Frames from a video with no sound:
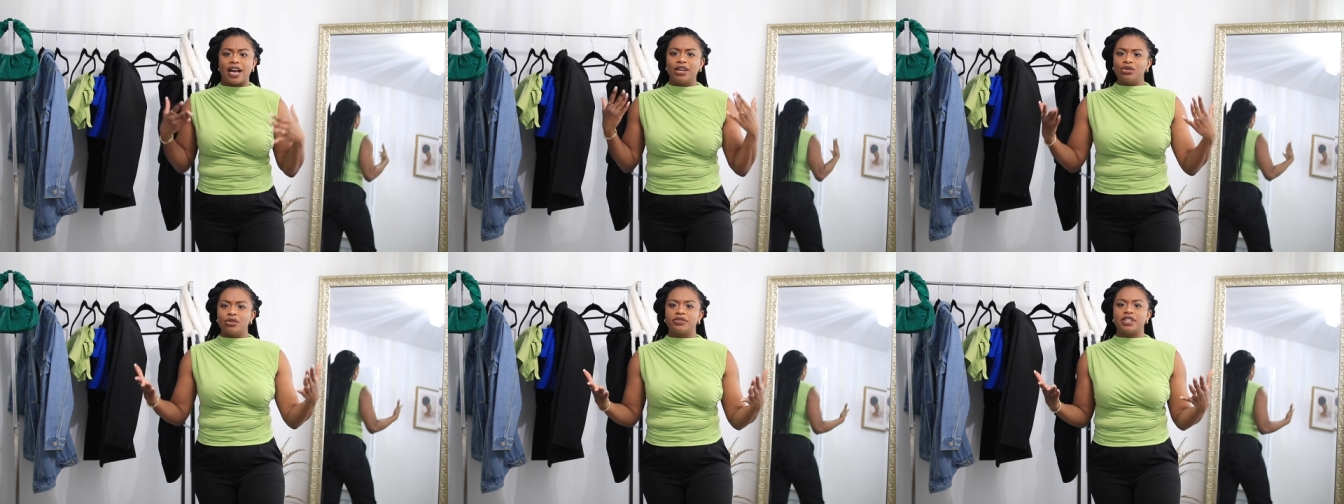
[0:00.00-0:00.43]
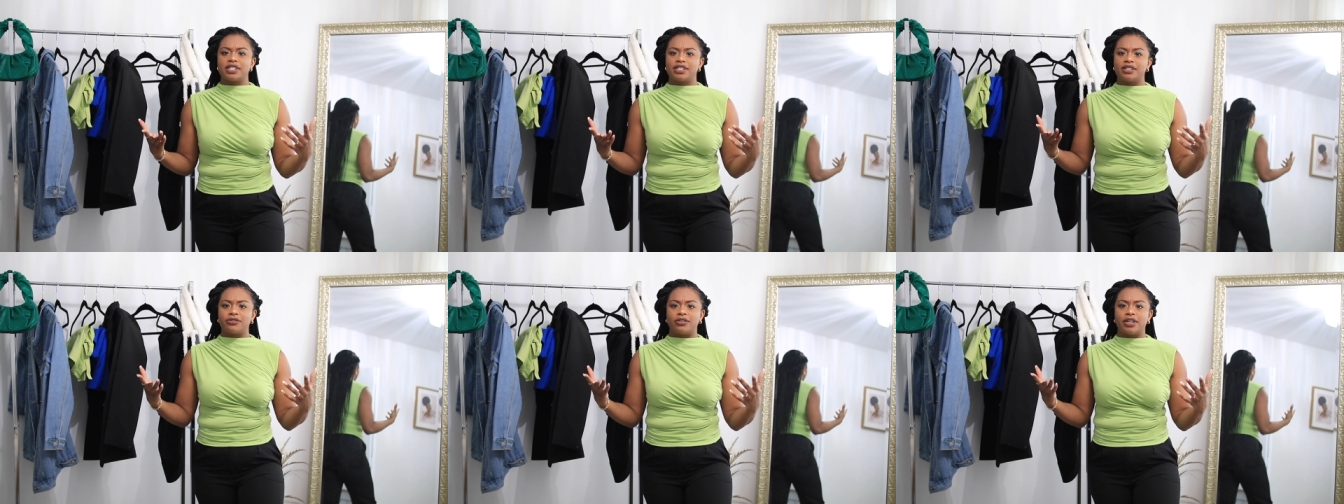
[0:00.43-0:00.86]
I don't know if this
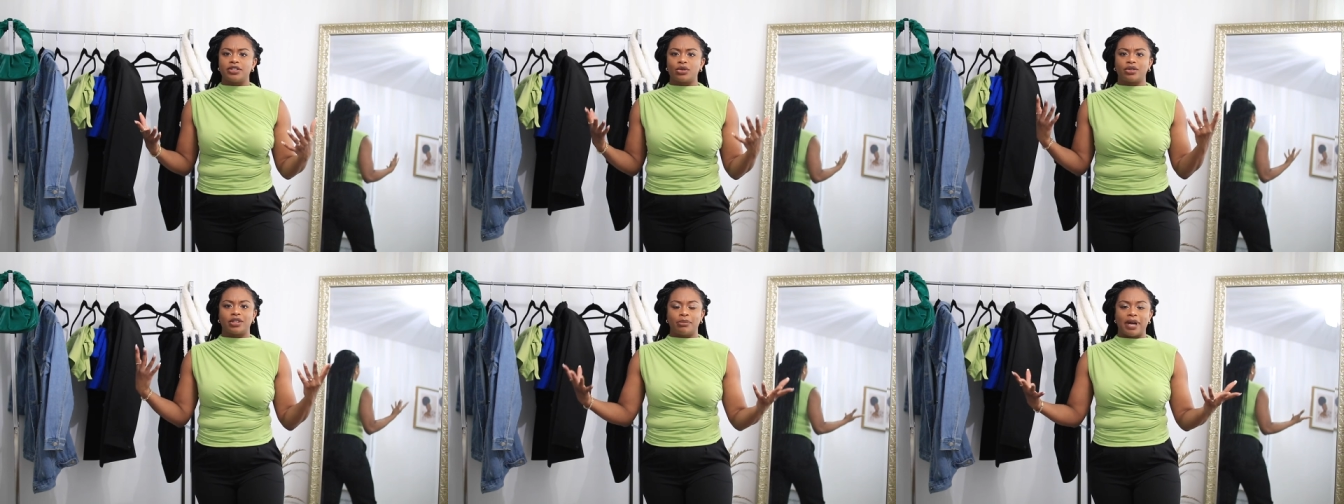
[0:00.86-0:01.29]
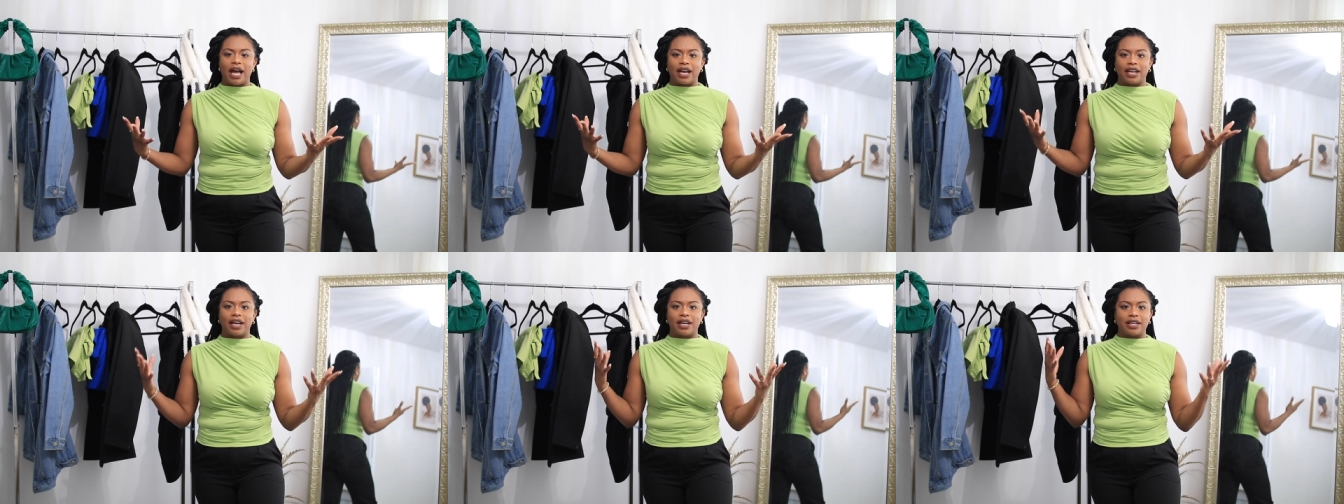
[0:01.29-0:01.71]
is the front or the
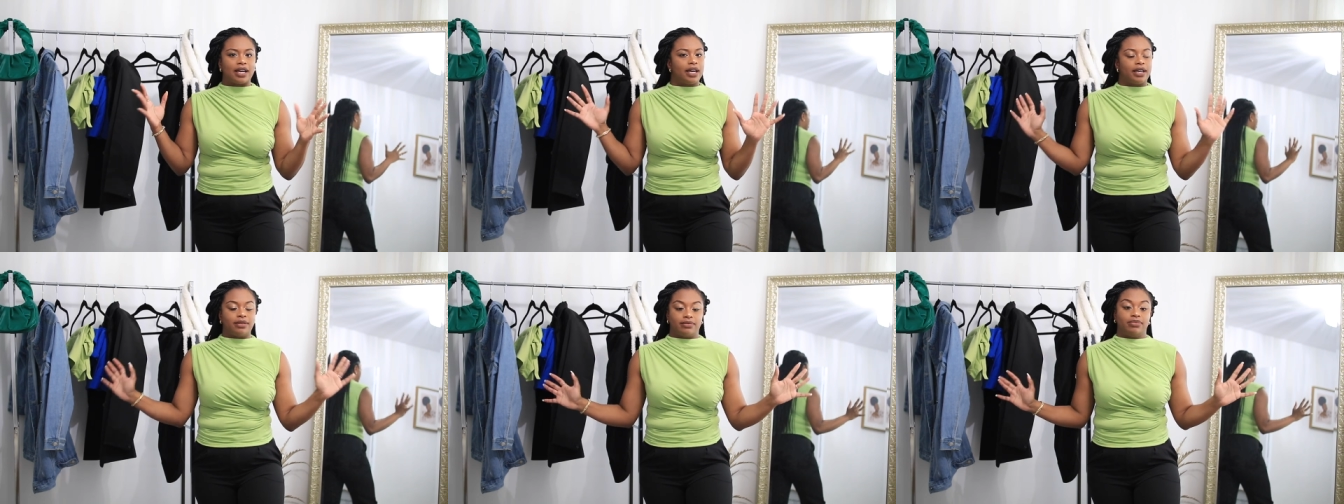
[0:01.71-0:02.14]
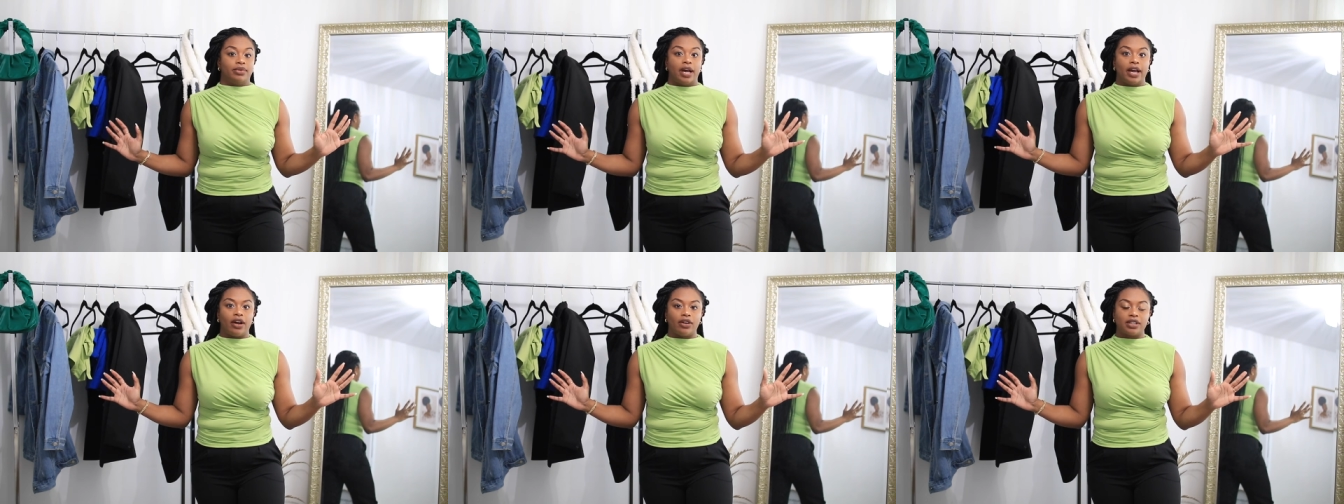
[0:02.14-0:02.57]
back,
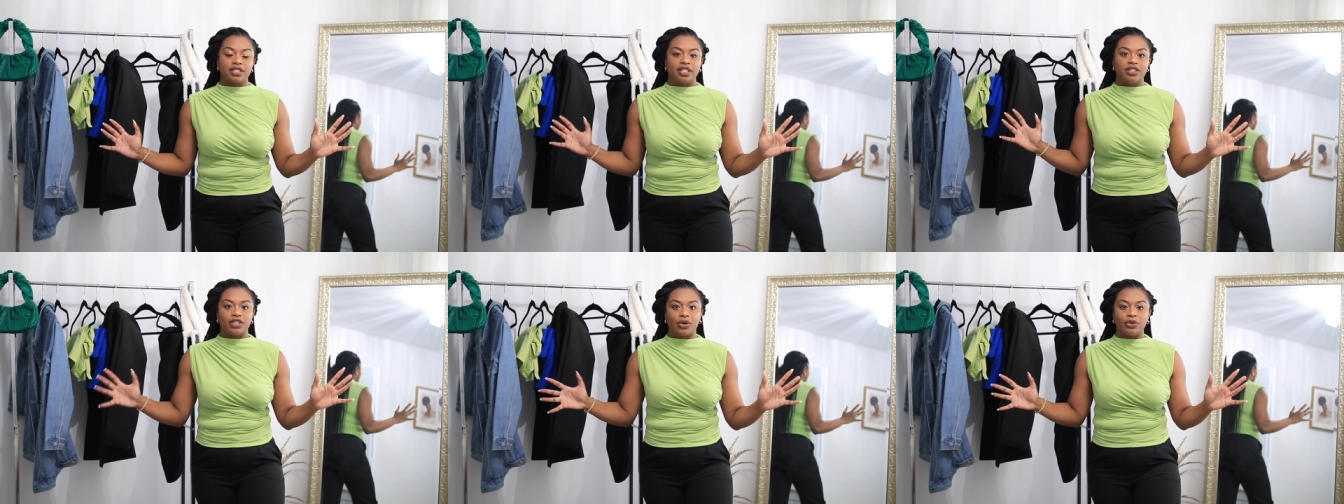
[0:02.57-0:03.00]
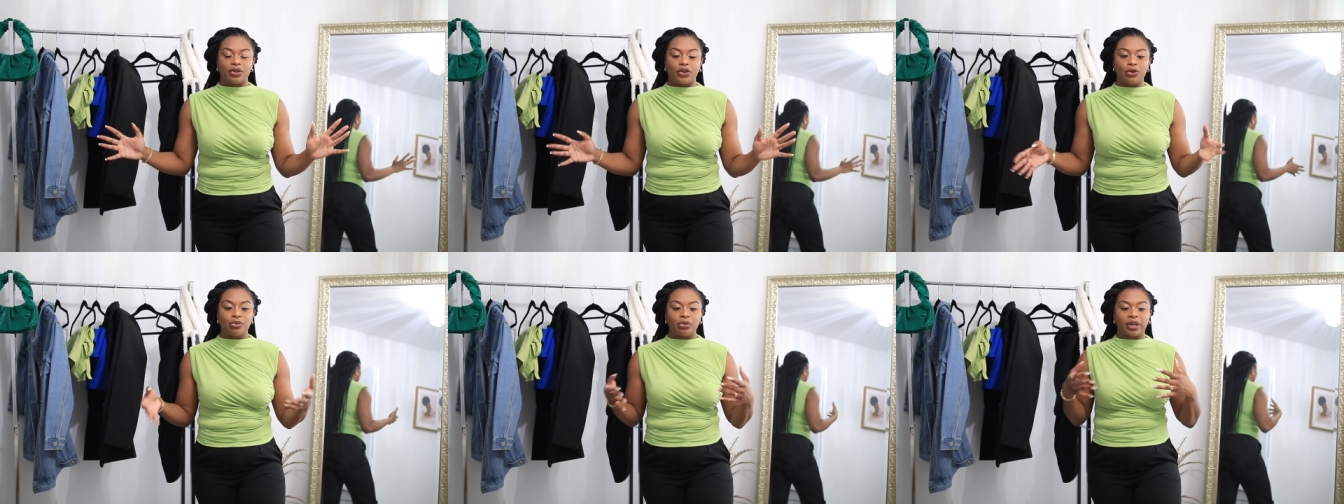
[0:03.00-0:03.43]
I honestly don't know,